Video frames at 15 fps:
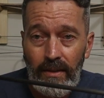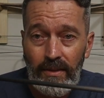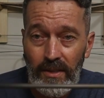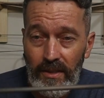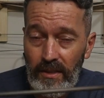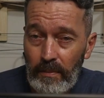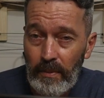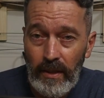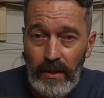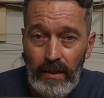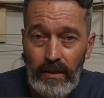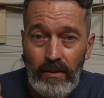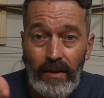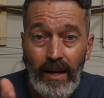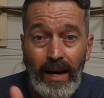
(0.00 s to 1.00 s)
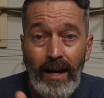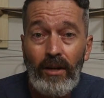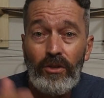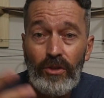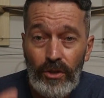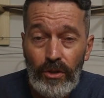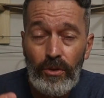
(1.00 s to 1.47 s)
just depending on how
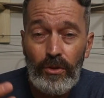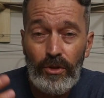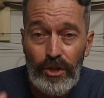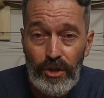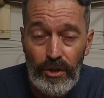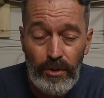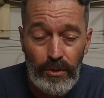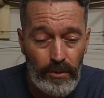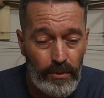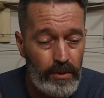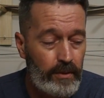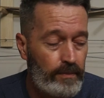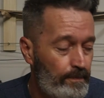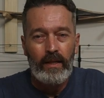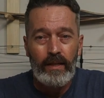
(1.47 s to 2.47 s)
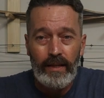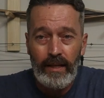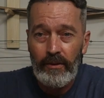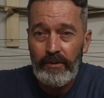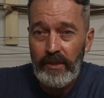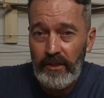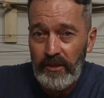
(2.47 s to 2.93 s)
you shoot.
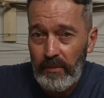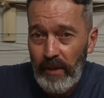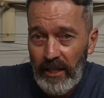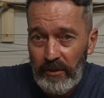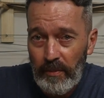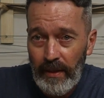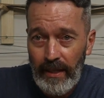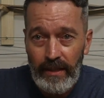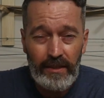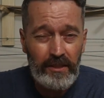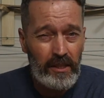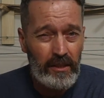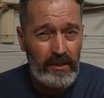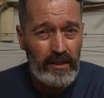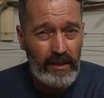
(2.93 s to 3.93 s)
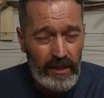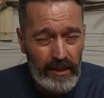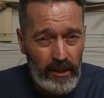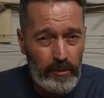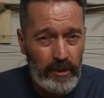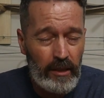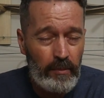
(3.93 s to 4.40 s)
Now we've talked about spine, let's talk a
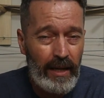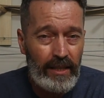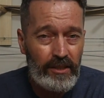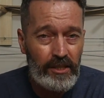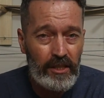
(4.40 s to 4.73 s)
little bit about